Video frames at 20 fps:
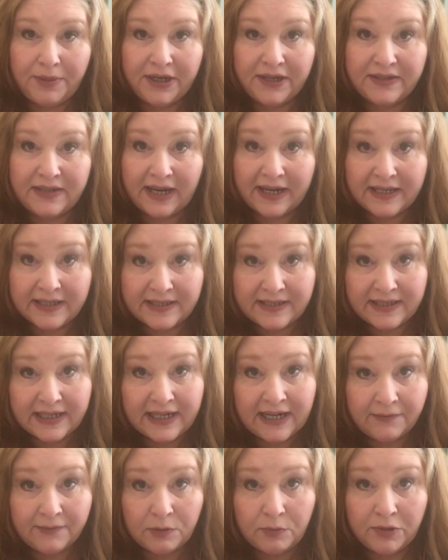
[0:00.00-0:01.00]
because I could
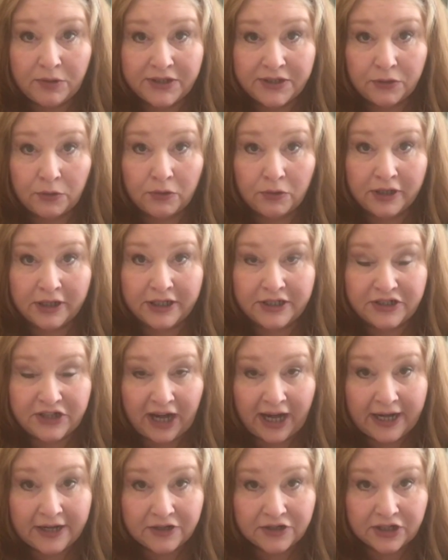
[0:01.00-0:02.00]
see everyone's aura
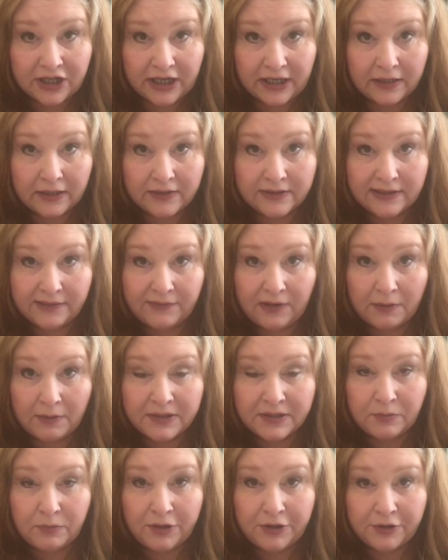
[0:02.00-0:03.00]
changing, because I've
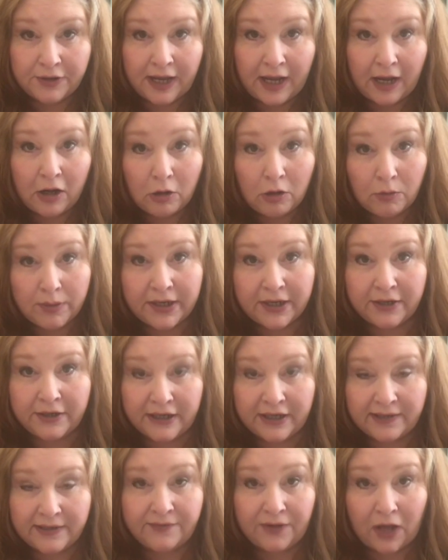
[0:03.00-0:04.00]
always wondered, how are we
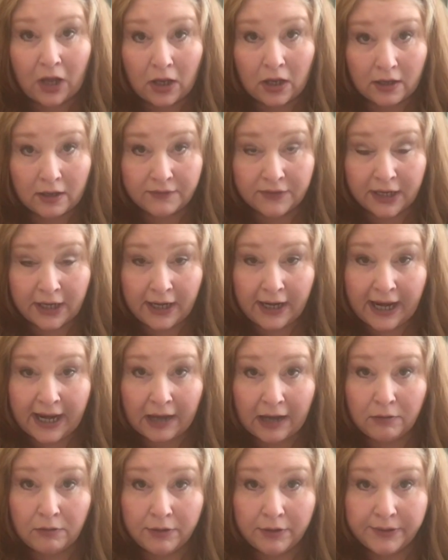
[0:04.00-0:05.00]
going to evolve?
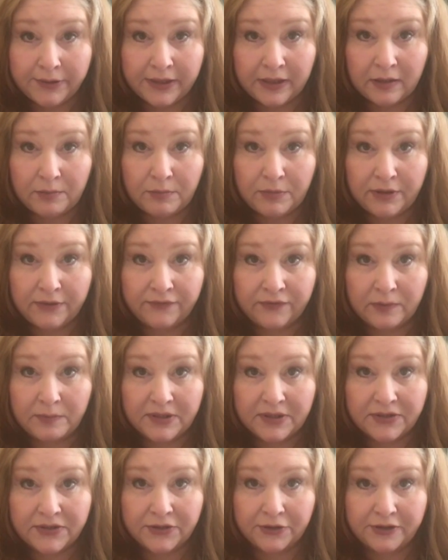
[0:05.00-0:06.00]
How are we going to move
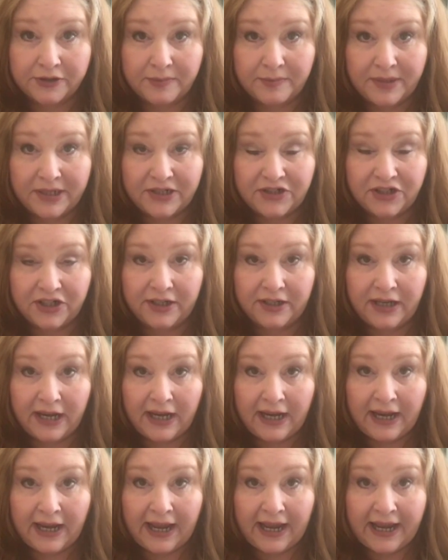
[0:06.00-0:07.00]
from this third dimension?
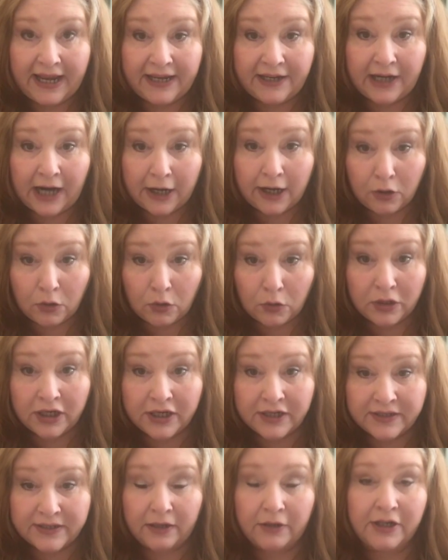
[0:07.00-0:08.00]
And our
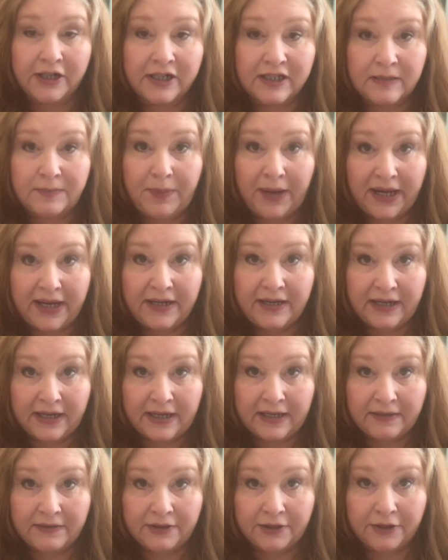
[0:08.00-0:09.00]
auras are
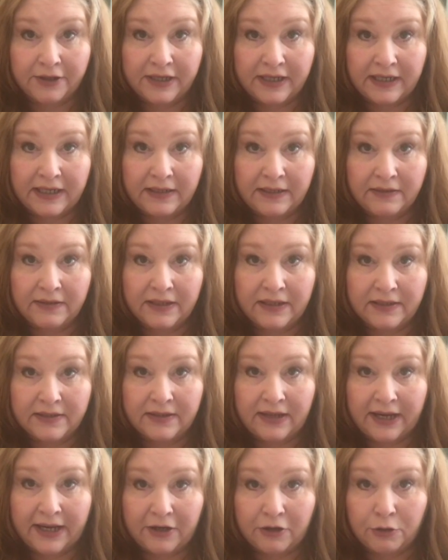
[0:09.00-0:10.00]
expanding. They're getting
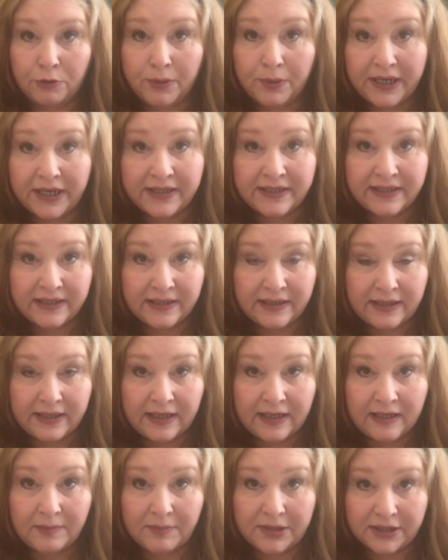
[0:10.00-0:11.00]
these grids in
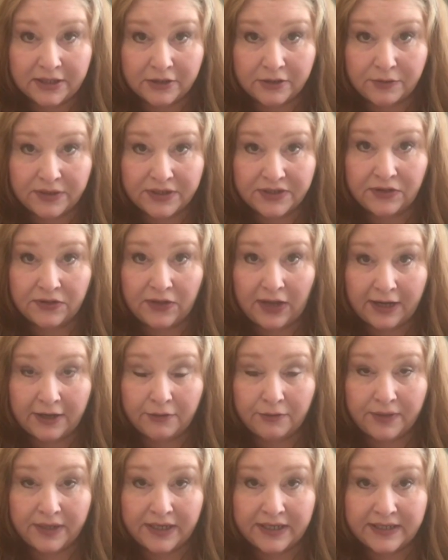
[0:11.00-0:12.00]
them and these
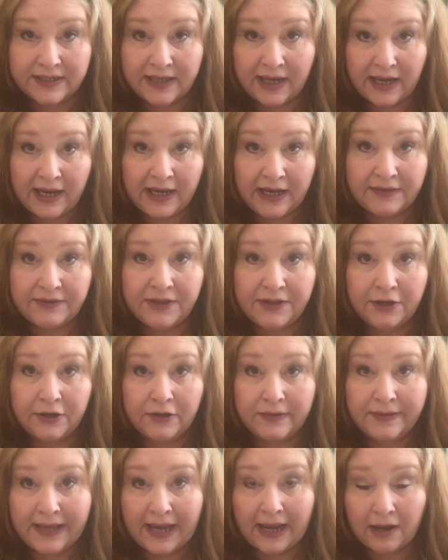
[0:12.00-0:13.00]
crystalline grids that
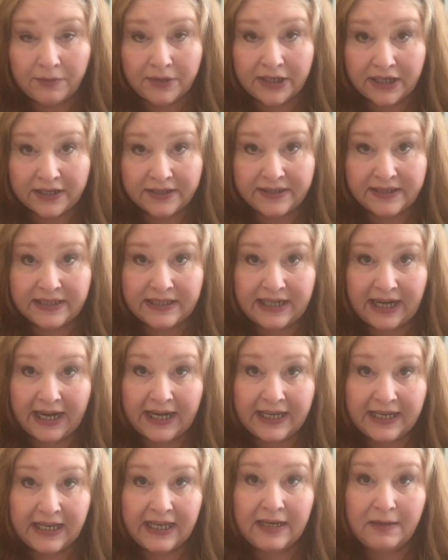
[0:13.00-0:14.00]
are allowing us to
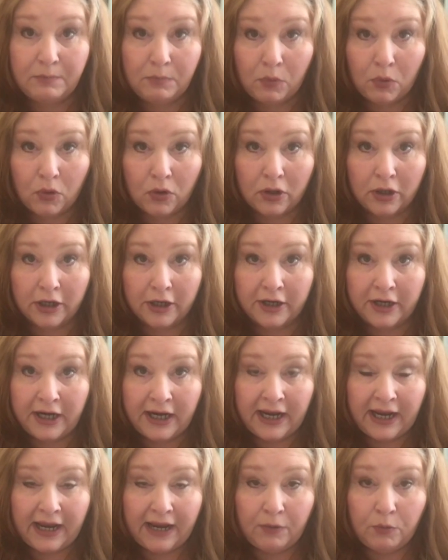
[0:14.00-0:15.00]
take in more,
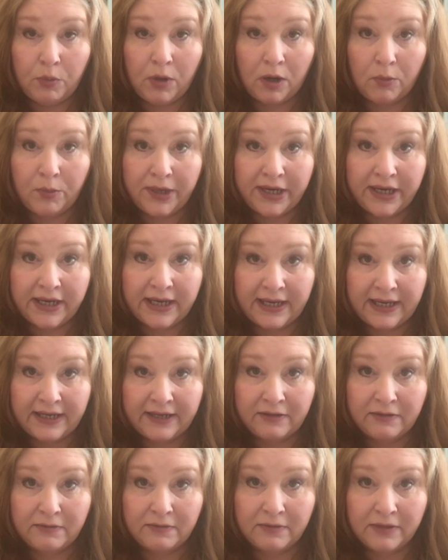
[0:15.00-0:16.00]
where we
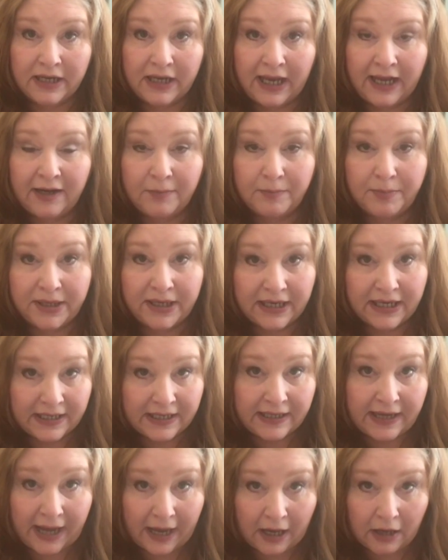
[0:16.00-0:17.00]
can kind of be
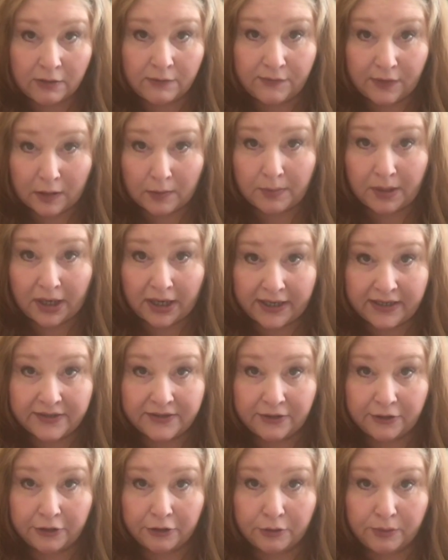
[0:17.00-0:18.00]
in and out of our
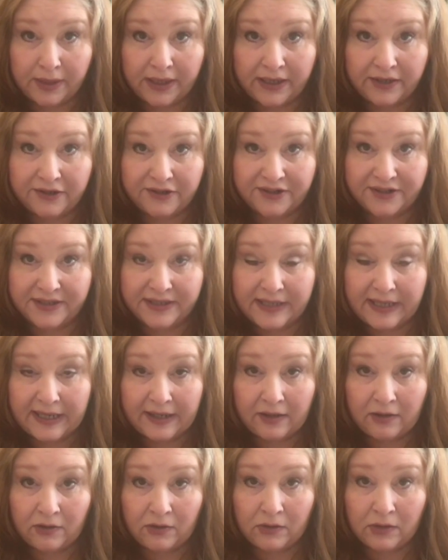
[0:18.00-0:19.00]
bodies on a grander
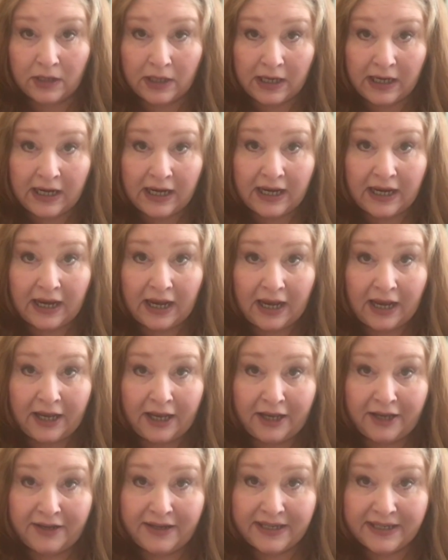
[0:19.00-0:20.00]
scale.
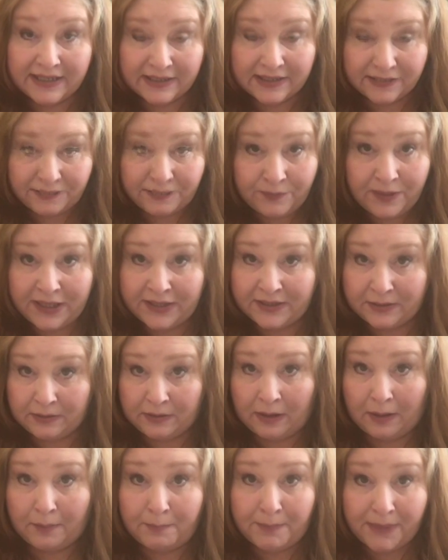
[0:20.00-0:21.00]

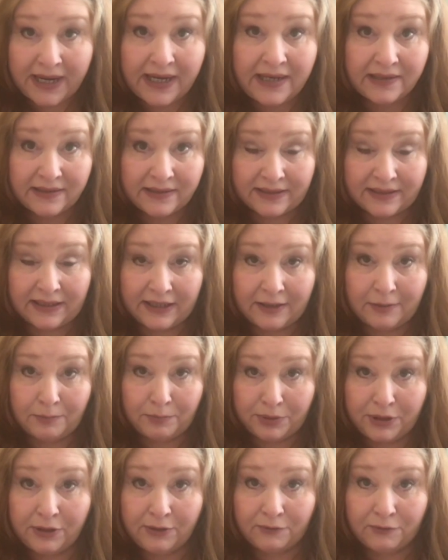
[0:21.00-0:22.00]
It's amazing
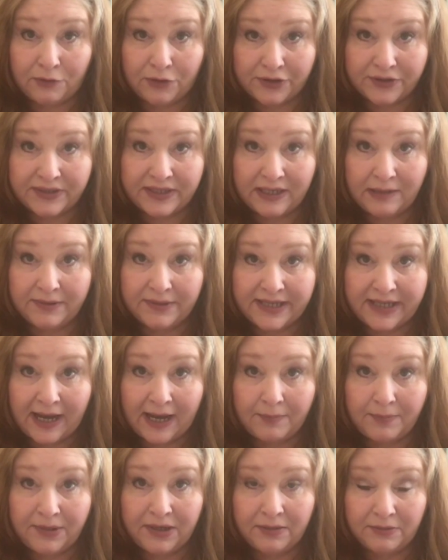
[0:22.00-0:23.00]
and beautiful to see what's
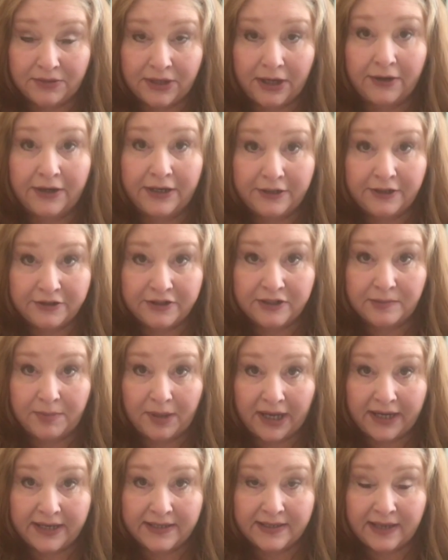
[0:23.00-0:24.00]
happening with our energy
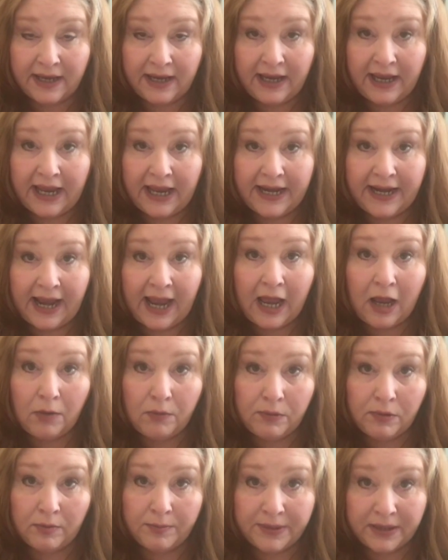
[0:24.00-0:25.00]
bodies and
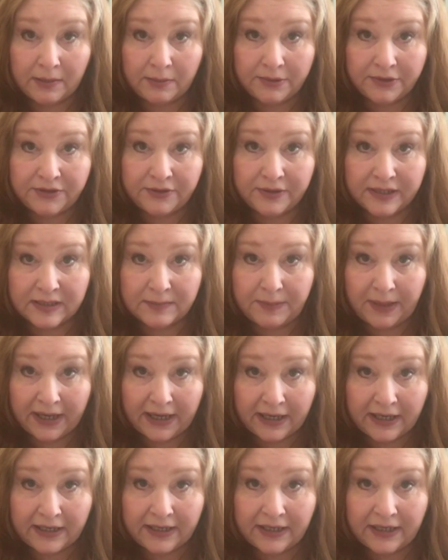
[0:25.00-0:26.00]
how we'll be able to
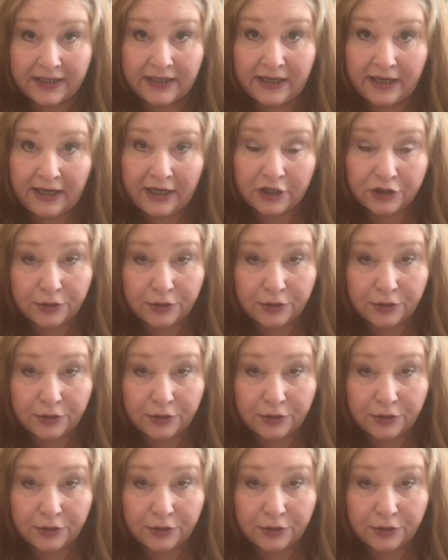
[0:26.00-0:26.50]
expand and